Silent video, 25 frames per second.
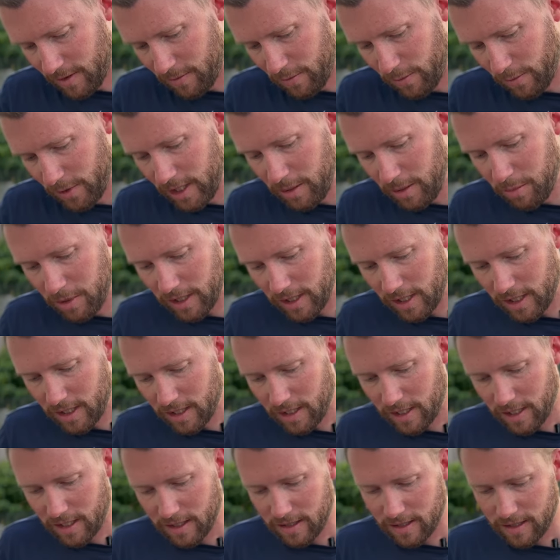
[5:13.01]
Really been
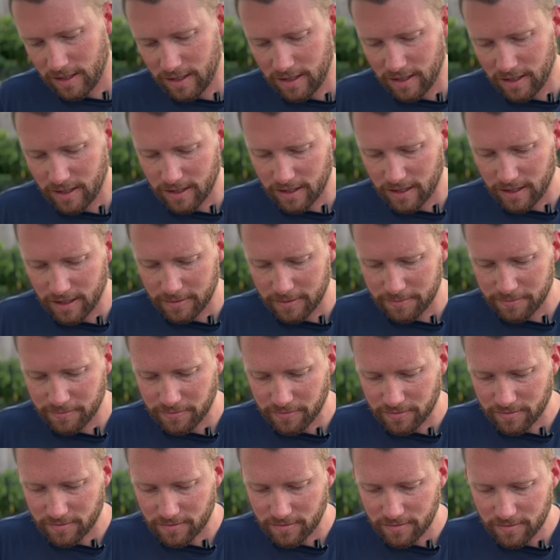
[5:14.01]
getting on the uh,
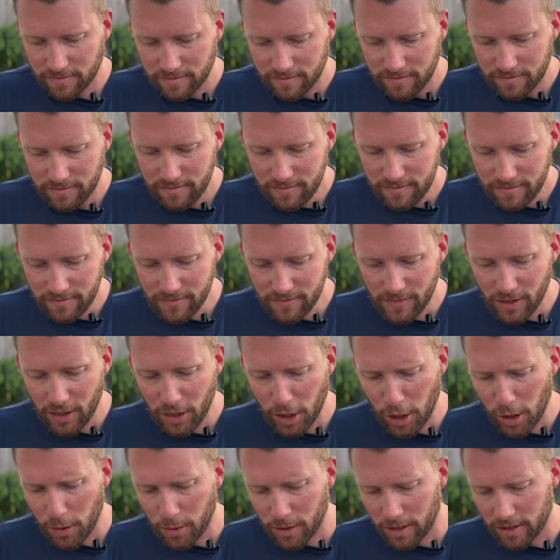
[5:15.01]

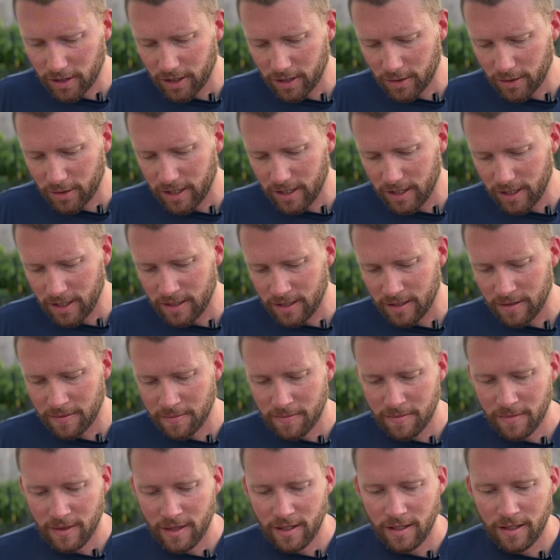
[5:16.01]
no or low heat
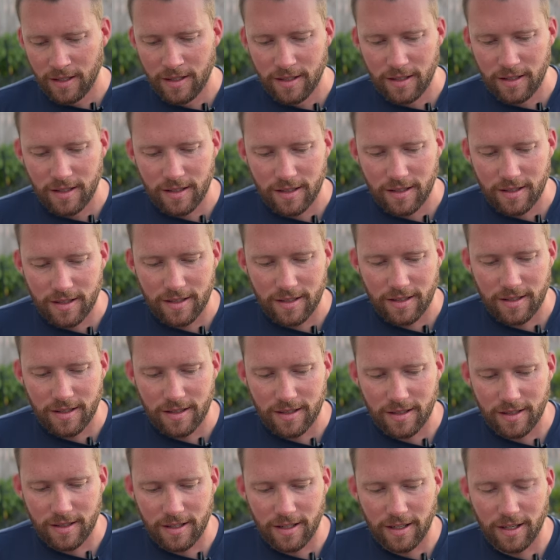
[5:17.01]

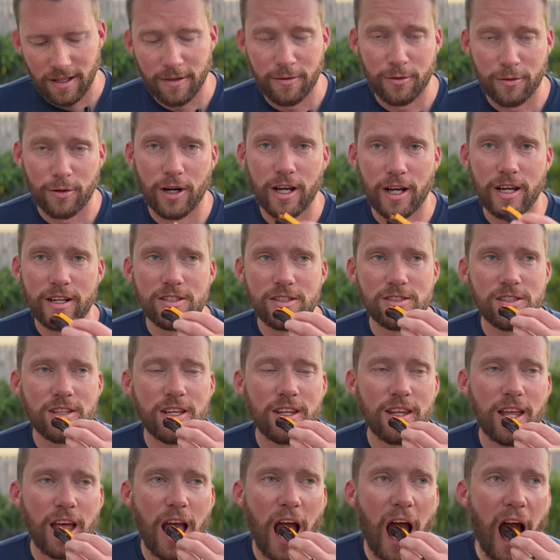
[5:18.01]
uh, varieties
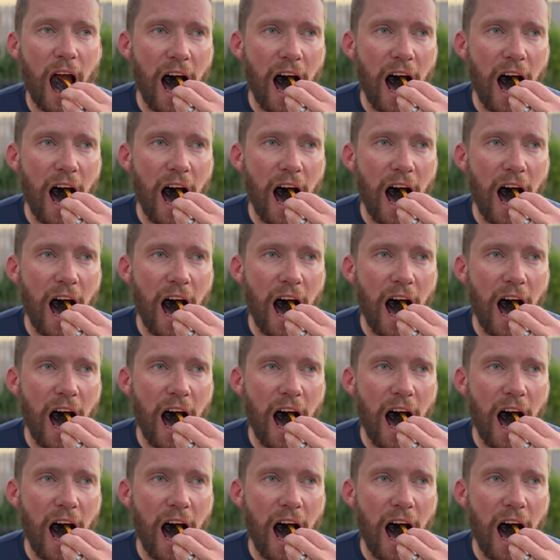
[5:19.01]
lately.